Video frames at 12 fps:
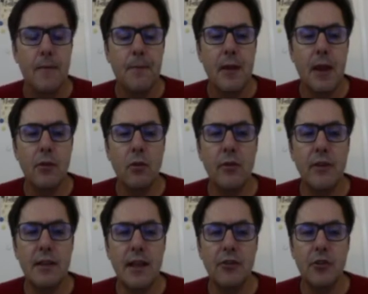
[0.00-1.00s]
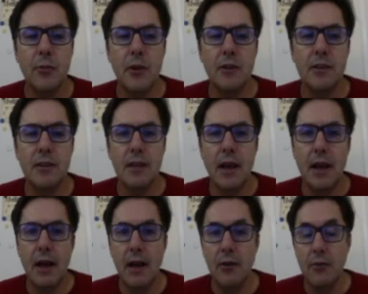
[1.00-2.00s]
And all of these attributes
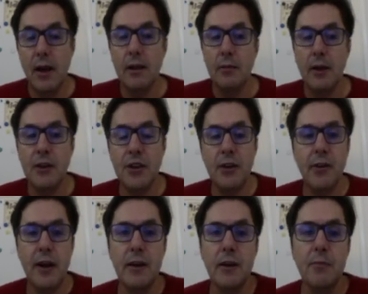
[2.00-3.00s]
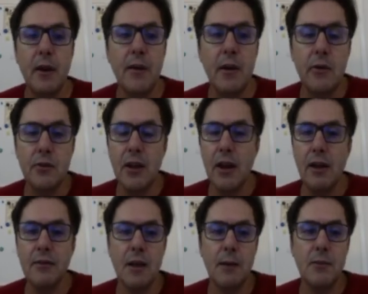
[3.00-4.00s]
are randomly generated, but they also have
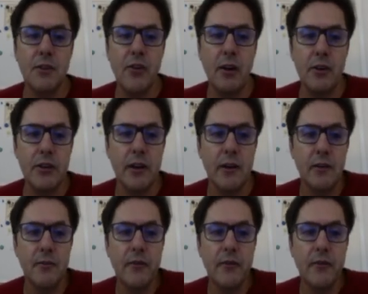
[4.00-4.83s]
some structure.